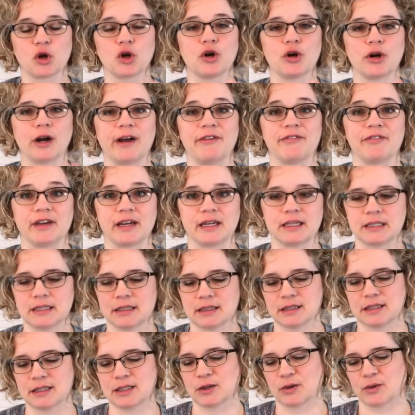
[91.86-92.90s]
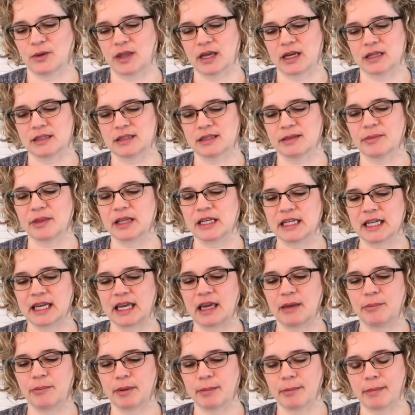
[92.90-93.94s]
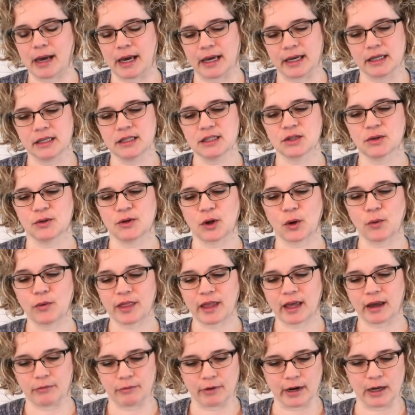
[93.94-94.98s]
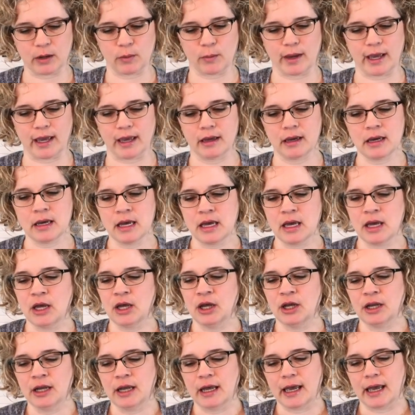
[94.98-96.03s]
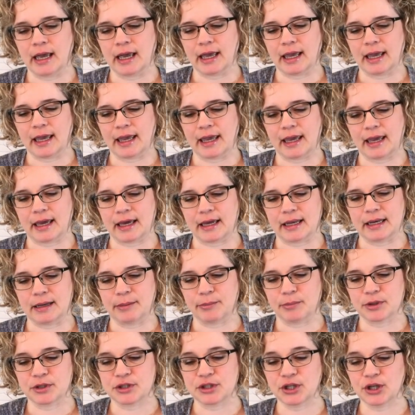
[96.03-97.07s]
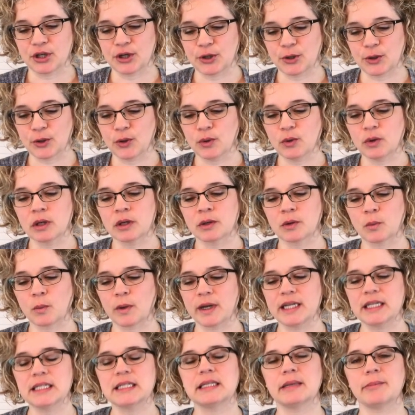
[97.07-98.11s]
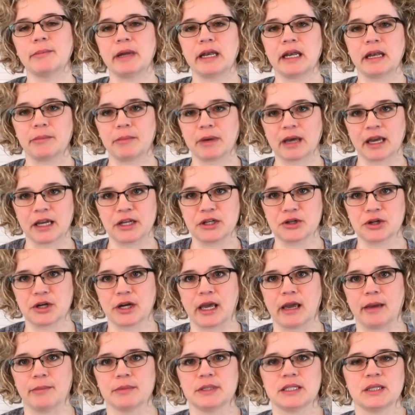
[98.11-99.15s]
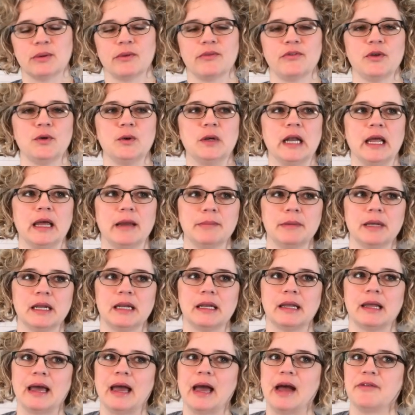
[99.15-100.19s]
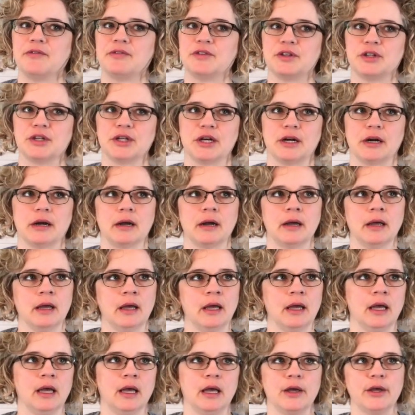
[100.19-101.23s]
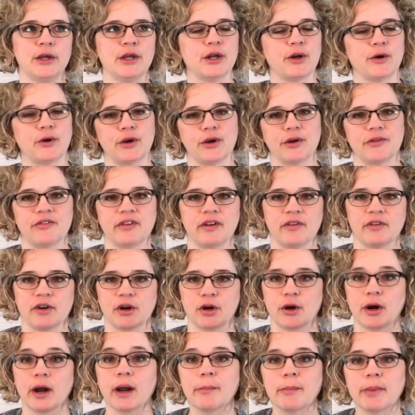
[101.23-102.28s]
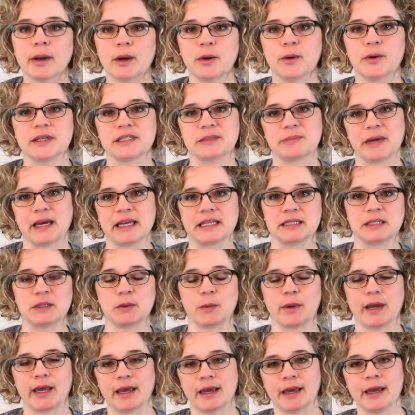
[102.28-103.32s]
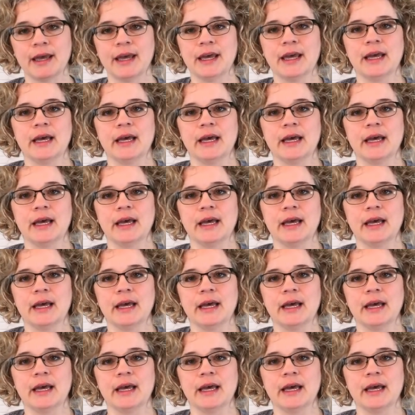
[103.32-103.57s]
graphics. So that's something to keep in mind. So note that right away. And number 2, what is the meaning behind your name? So if you named it after, you know, your favorite grandpa who has passed away,